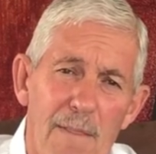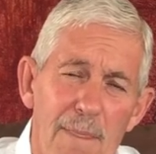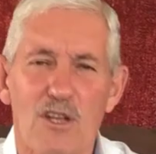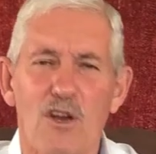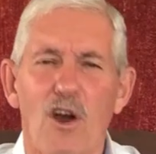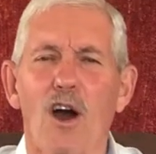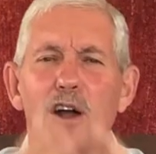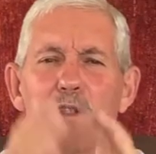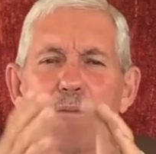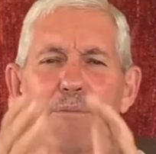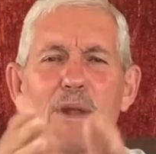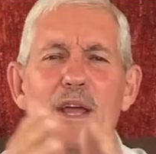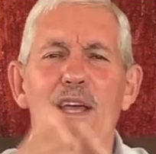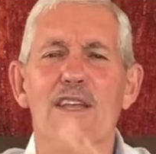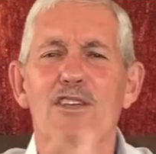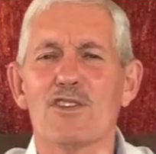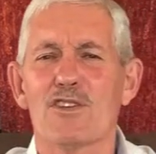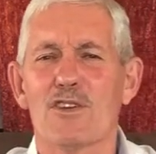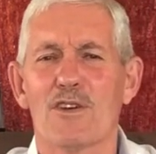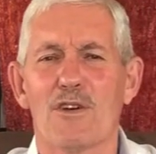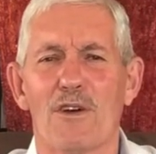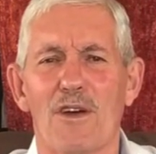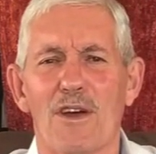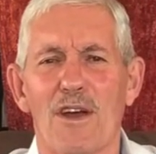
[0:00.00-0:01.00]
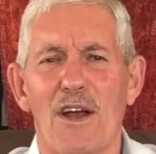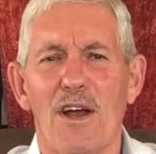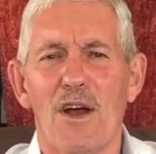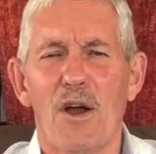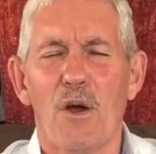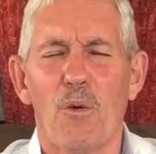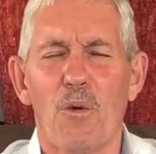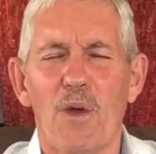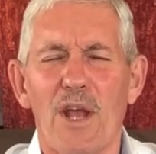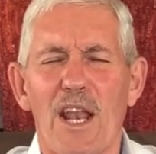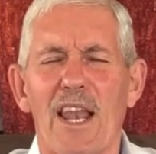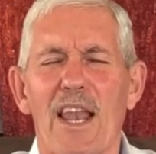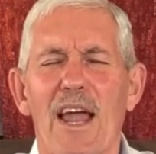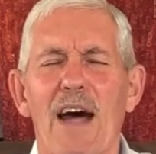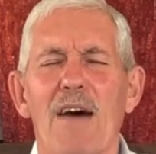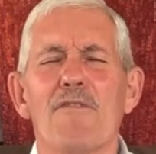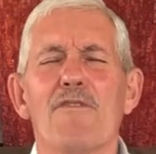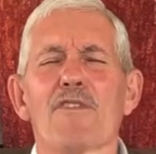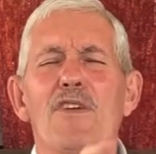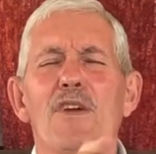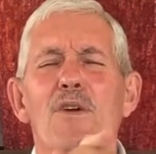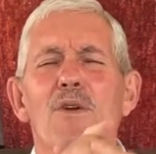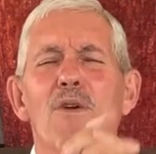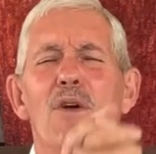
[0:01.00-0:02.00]
god bless you we
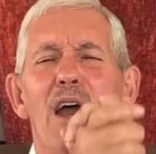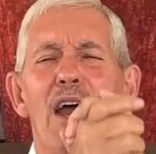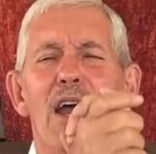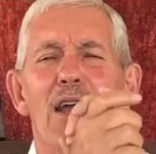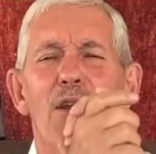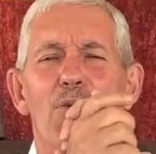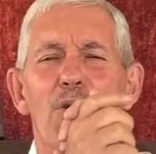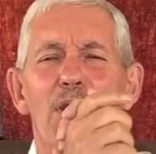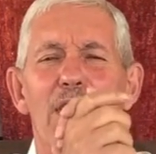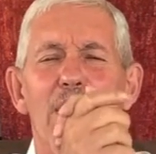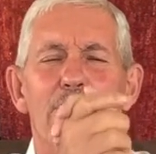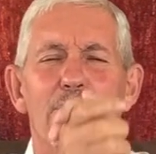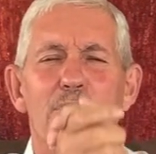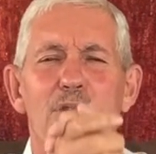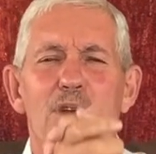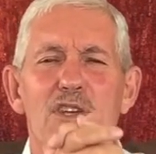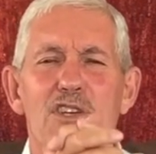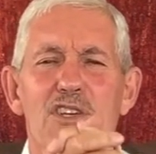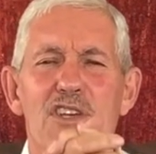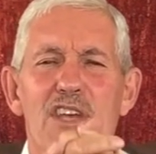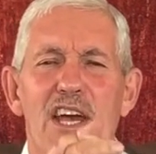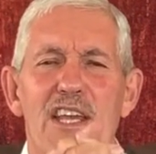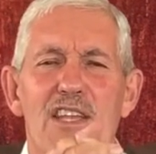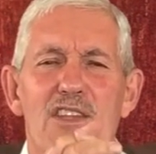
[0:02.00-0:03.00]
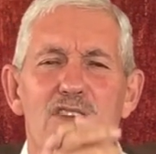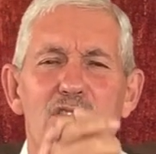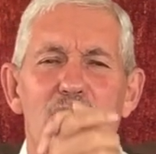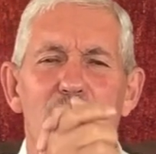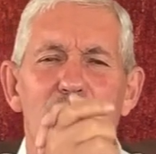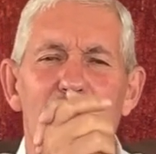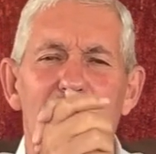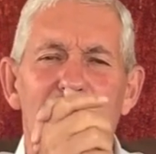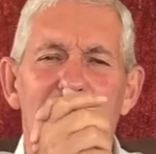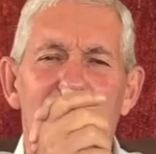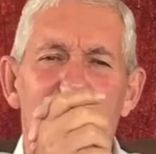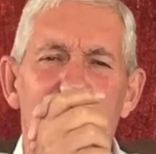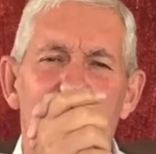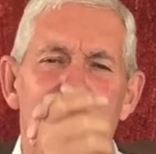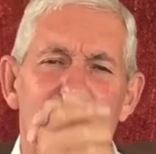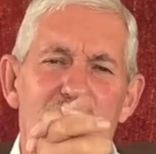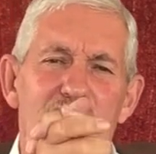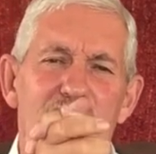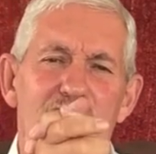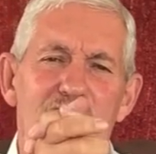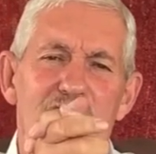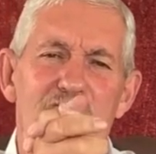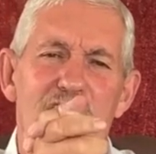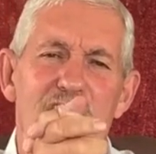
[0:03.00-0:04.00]
love you and we appreciate you in
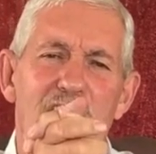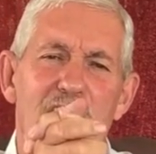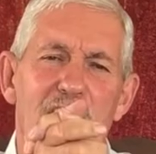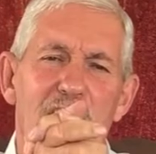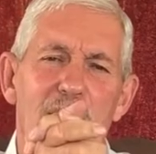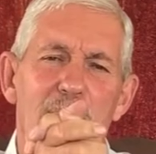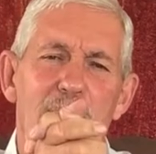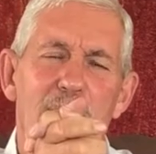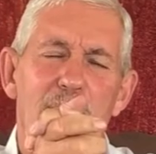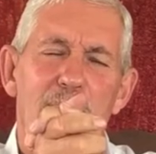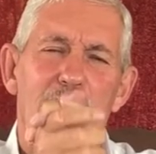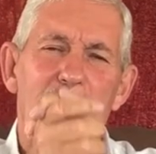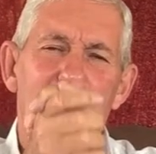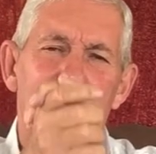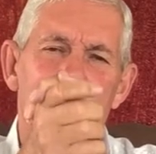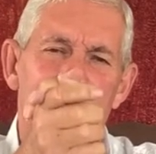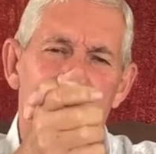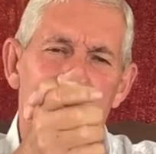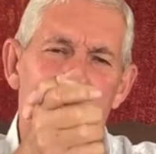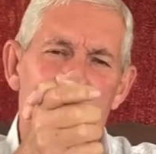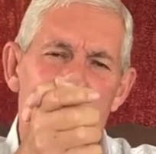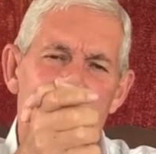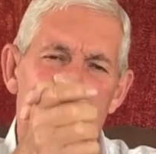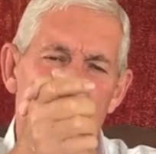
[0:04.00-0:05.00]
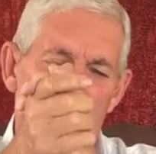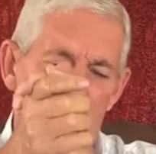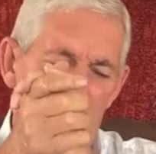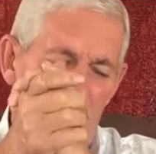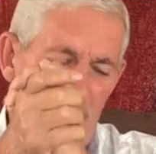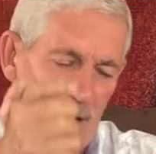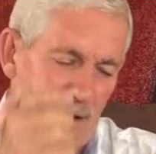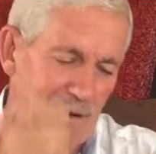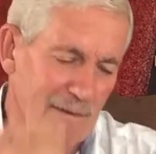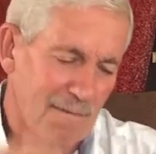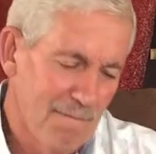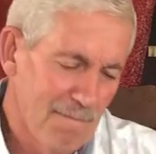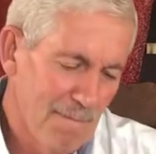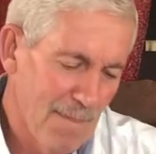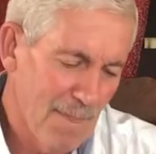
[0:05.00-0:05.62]
jesus name be blessed amen